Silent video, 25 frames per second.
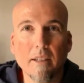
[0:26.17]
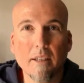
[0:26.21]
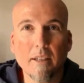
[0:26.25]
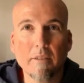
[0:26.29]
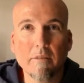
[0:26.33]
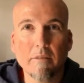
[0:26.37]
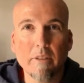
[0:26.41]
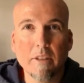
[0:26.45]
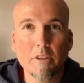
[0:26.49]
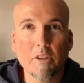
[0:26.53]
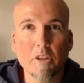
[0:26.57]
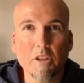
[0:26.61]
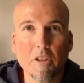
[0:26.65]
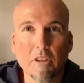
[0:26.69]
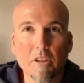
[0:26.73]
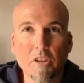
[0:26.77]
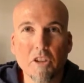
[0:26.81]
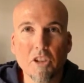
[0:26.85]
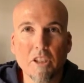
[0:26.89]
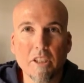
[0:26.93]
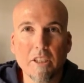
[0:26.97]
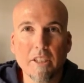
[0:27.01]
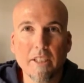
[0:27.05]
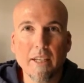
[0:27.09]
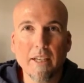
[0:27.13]
Adventure
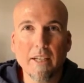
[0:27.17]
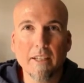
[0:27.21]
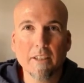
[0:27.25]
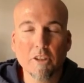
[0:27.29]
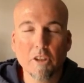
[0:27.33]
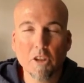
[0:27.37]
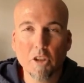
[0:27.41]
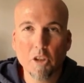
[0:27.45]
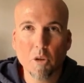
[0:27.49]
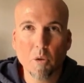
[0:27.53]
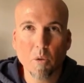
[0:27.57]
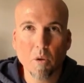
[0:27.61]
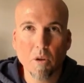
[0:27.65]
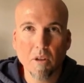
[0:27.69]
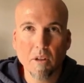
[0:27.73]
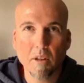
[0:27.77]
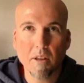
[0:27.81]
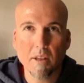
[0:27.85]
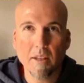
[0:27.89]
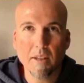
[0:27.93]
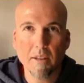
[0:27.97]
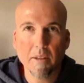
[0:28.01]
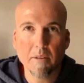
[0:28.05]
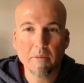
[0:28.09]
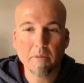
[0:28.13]
GTX short
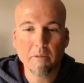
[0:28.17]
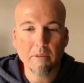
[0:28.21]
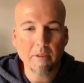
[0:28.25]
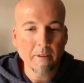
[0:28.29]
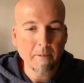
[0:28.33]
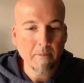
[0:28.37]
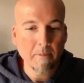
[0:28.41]
glove.